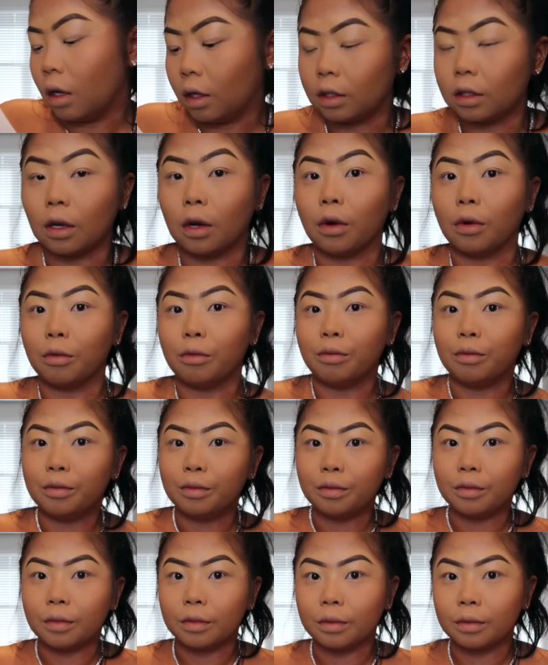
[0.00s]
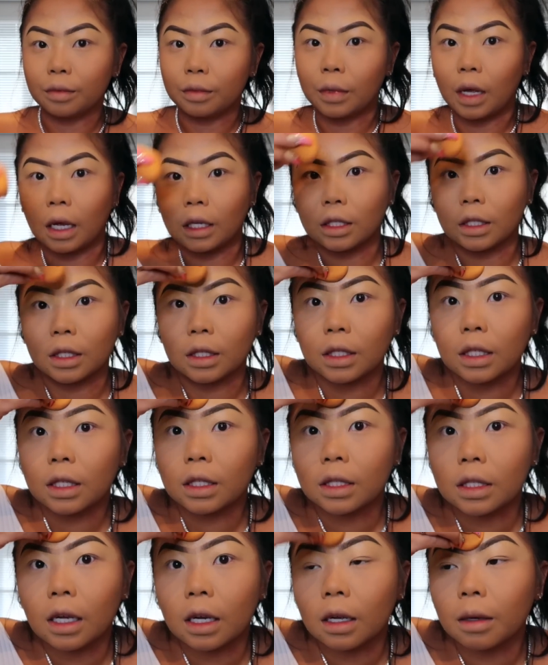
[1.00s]
So as you can see,
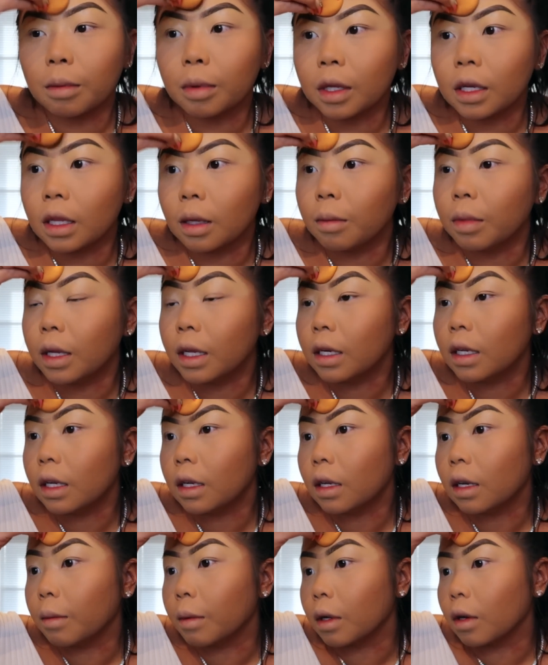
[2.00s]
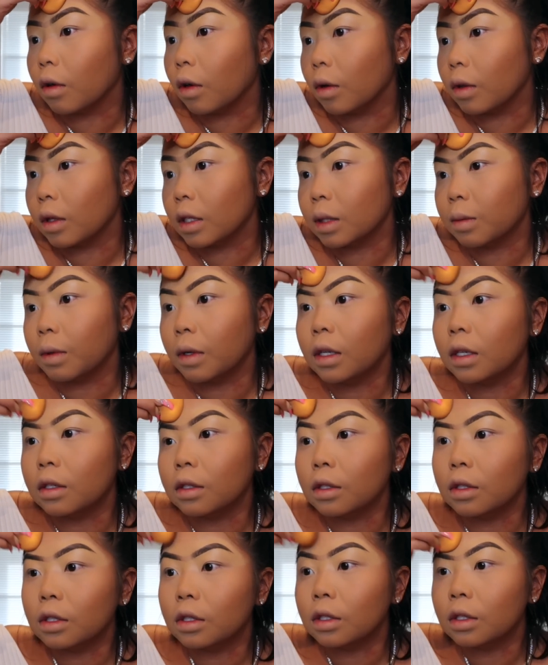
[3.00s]
it's not completely blended. I'm going to go in with the
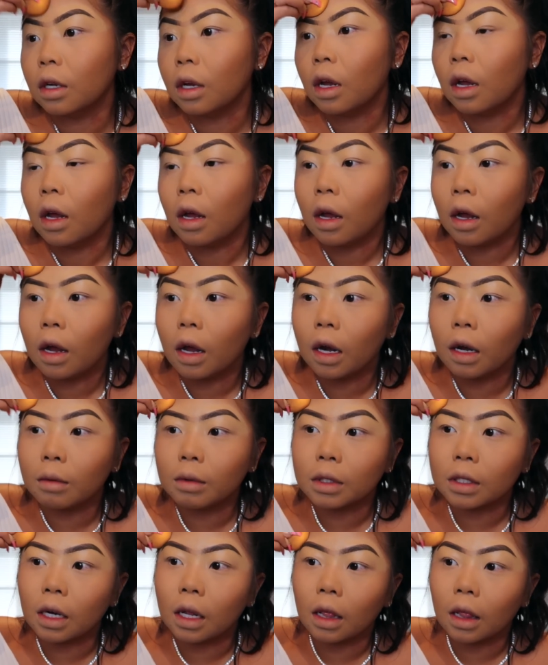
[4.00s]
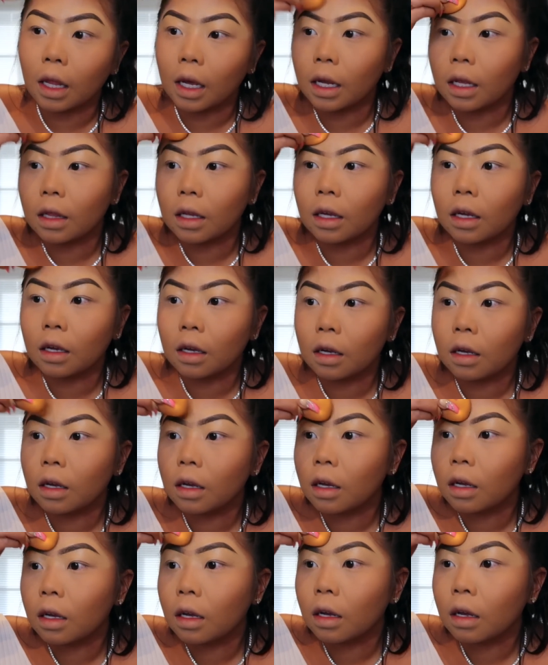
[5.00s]
sponge, and I'm just going to lightly
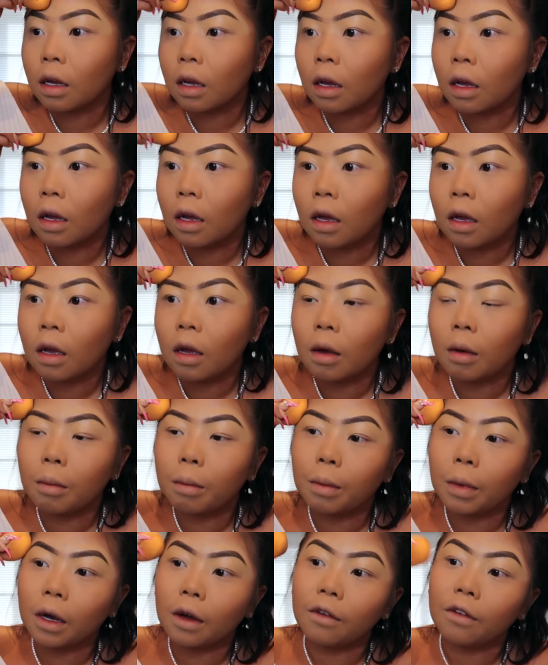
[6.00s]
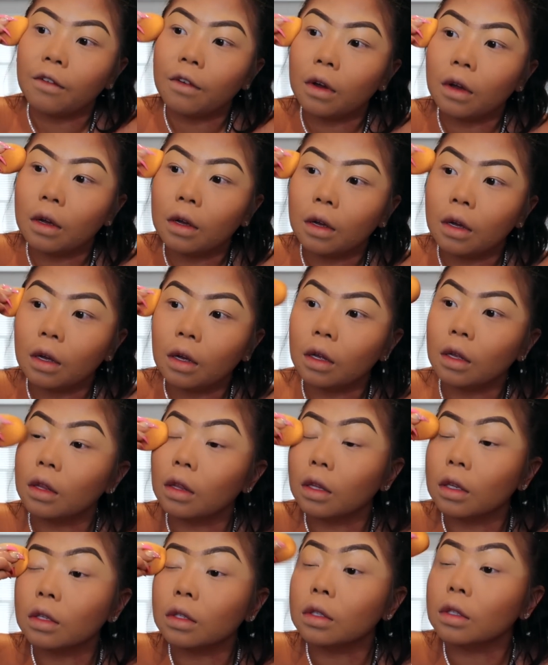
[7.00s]
buff
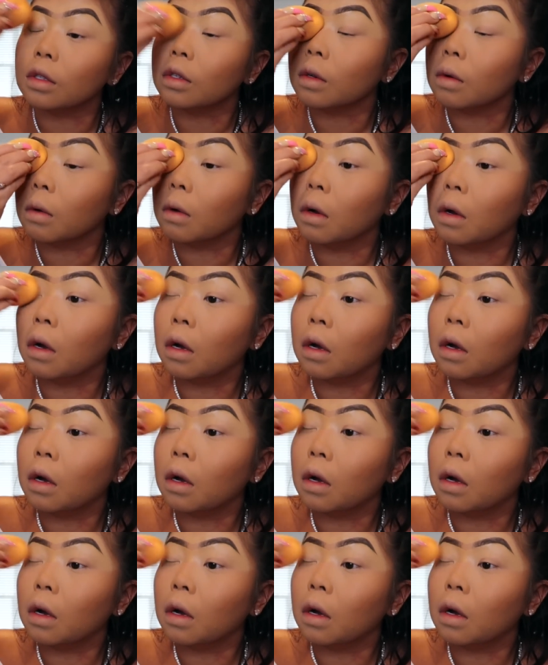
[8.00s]
this through.